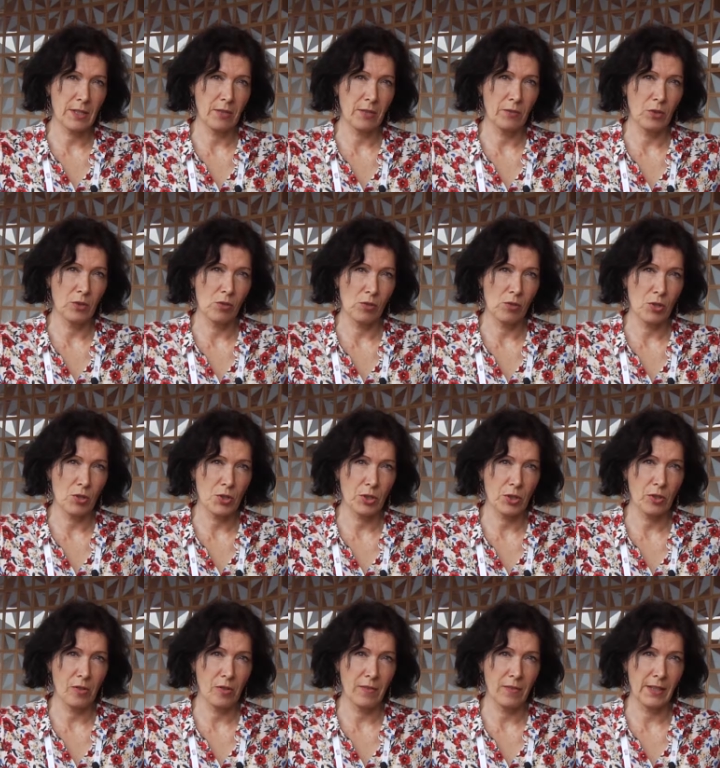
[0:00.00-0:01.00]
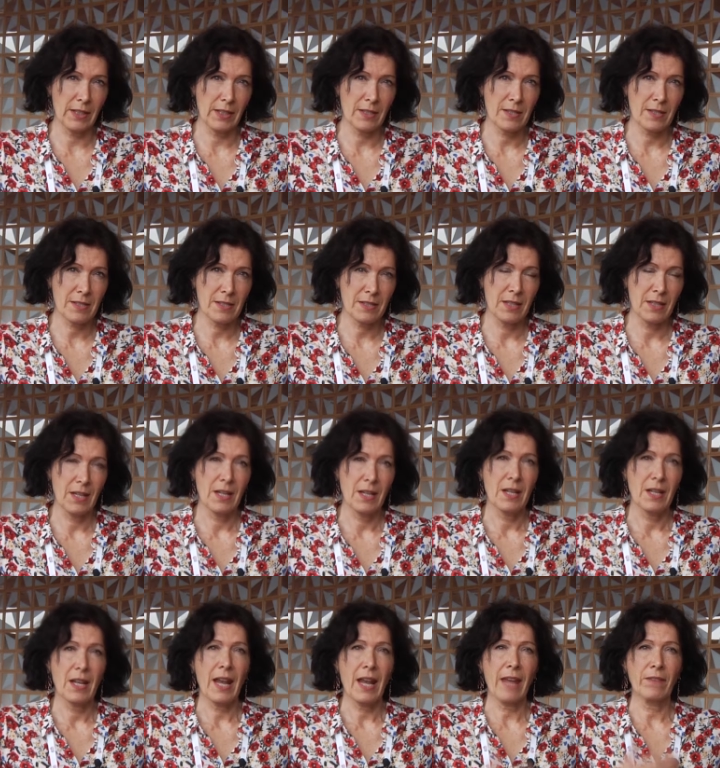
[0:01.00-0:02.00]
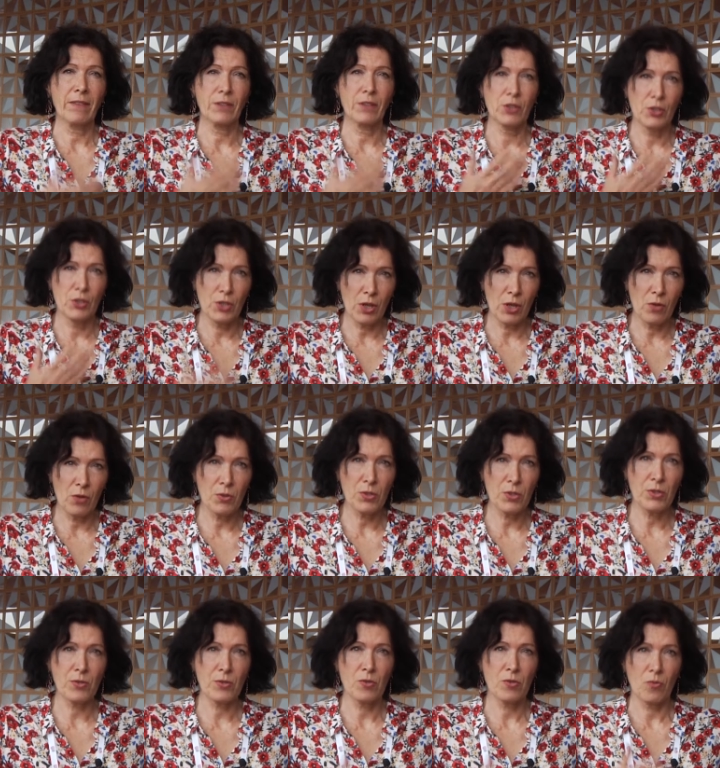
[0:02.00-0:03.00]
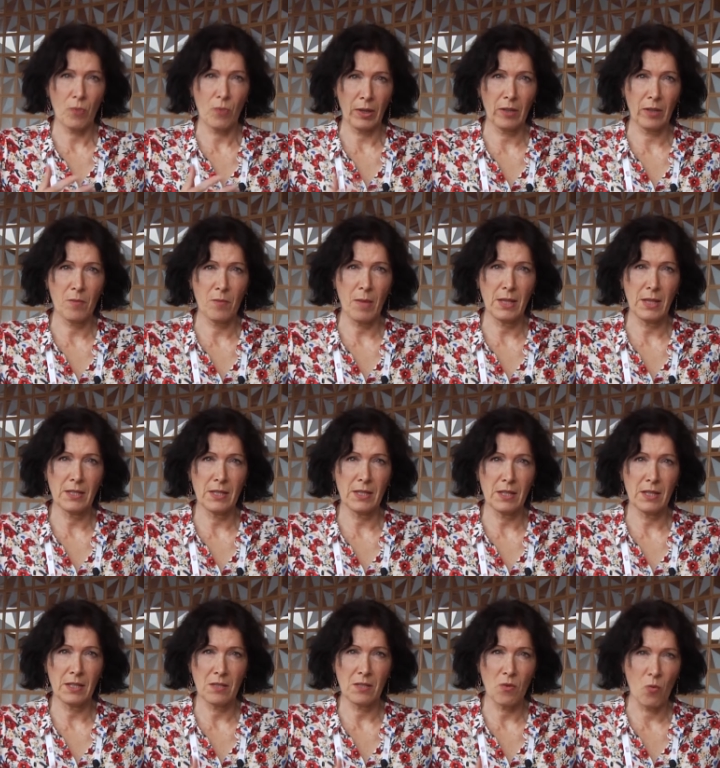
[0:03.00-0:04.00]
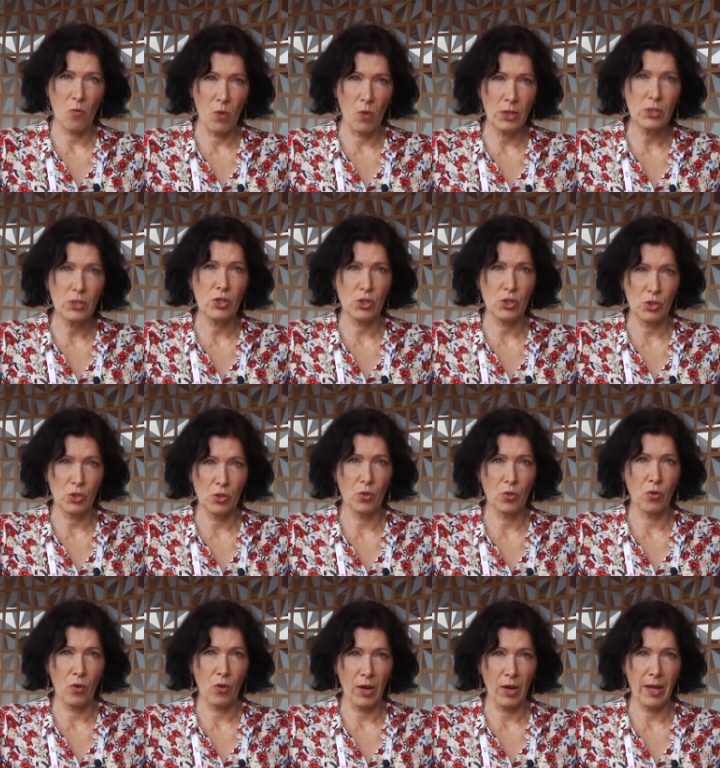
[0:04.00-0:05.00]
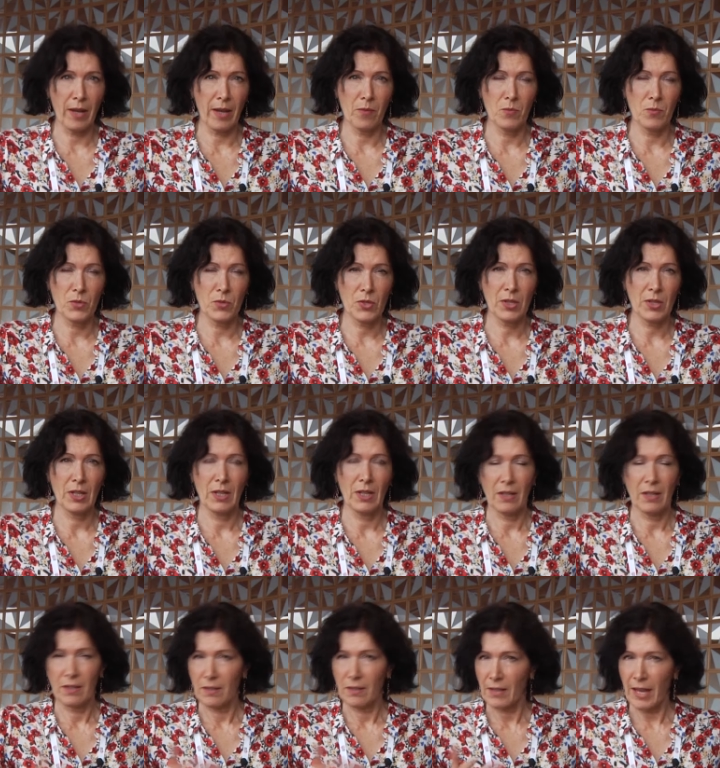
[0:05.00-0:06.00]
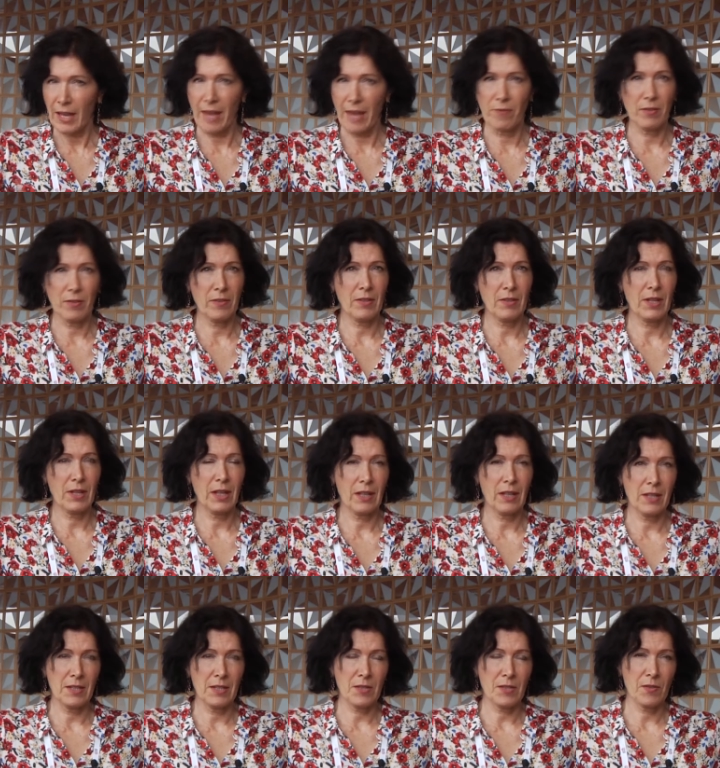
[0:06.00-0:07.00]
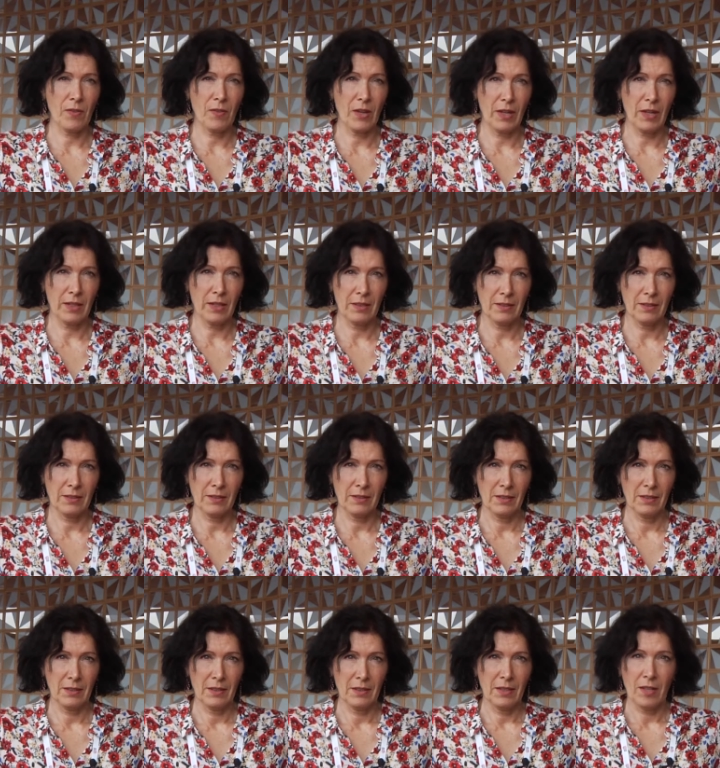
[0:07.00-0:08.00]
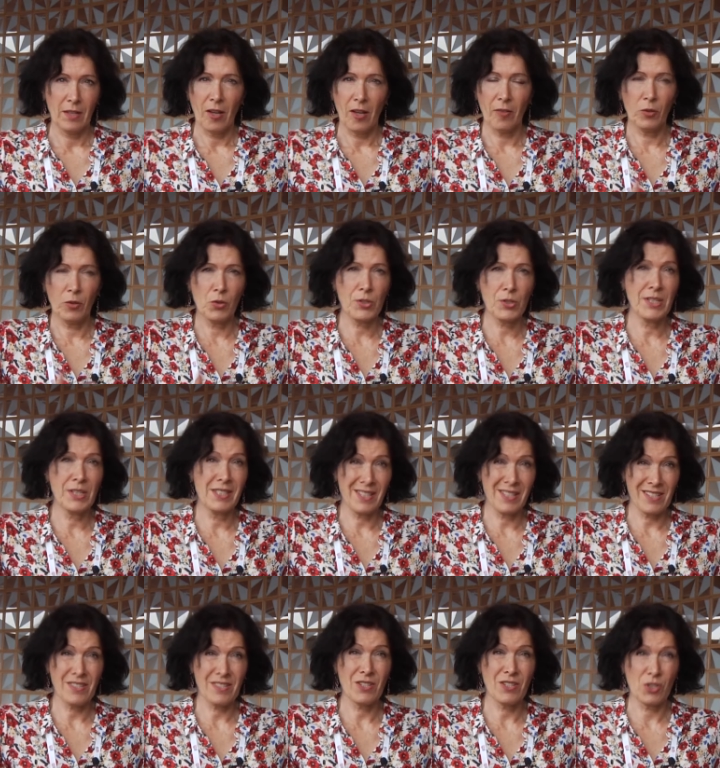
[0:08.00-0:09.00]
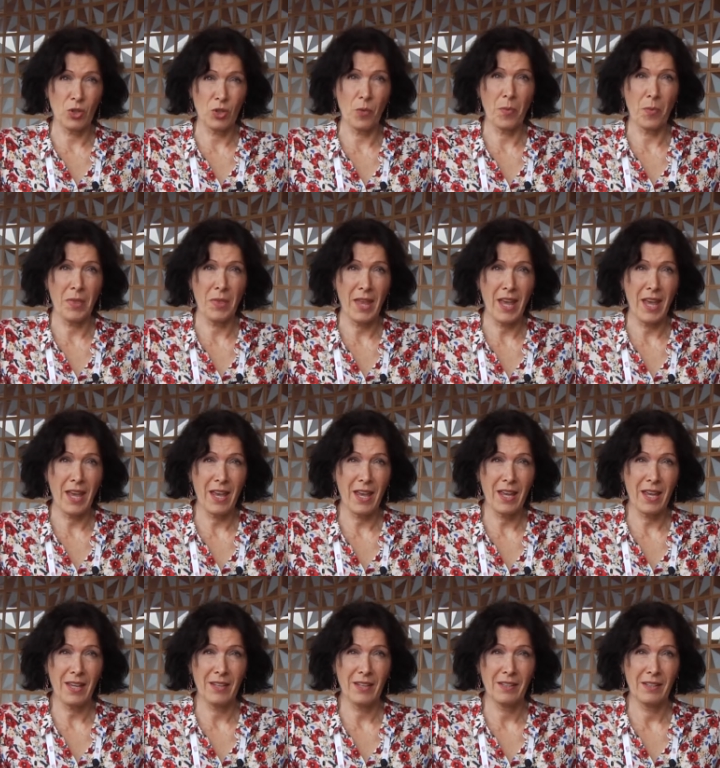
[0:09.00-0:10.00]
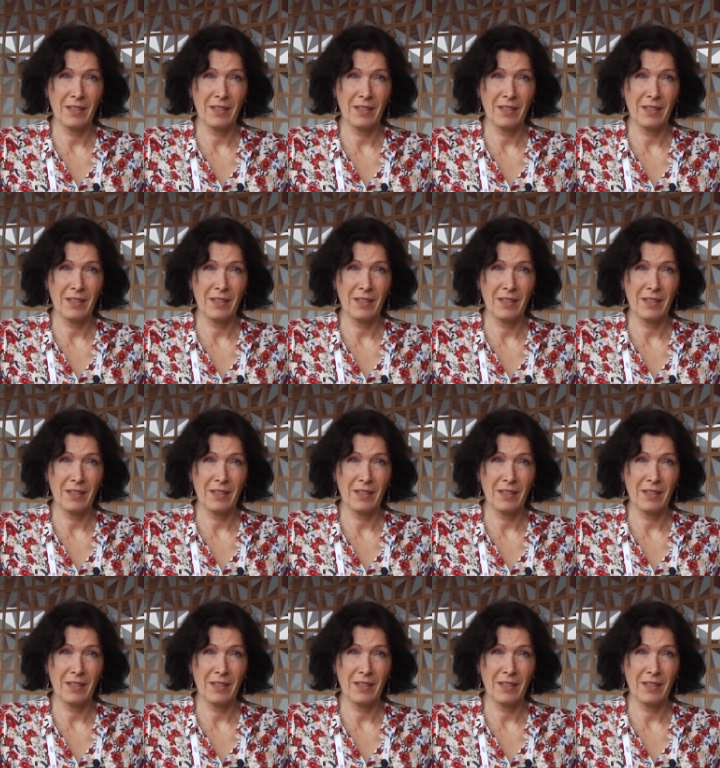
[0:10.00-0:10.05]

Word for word: of neurological events. At the dose recommended, one to two grams, everything is fine. Of course, it doesn't stop there.